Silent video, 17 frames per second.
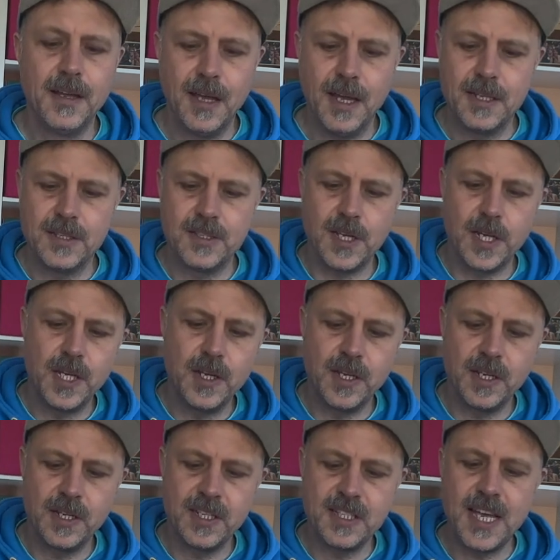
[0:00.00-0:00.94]
and so you
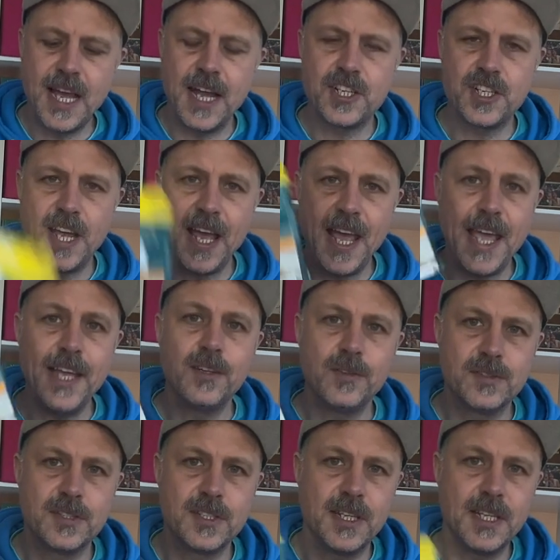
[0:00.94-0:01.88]
can attach a head
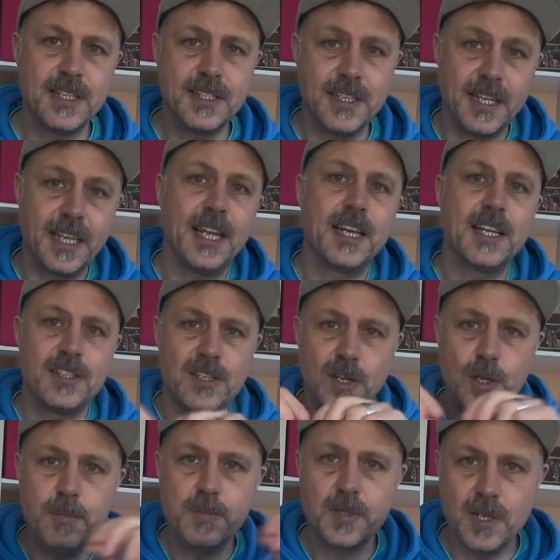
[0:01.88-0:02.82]
onto this, and again it's
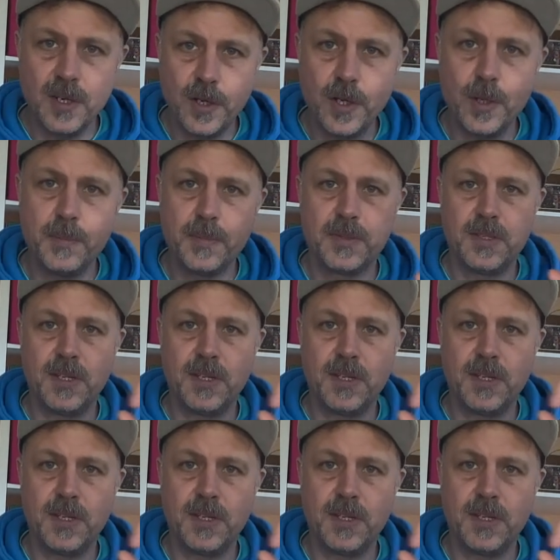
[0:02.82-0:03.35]
loop to loop,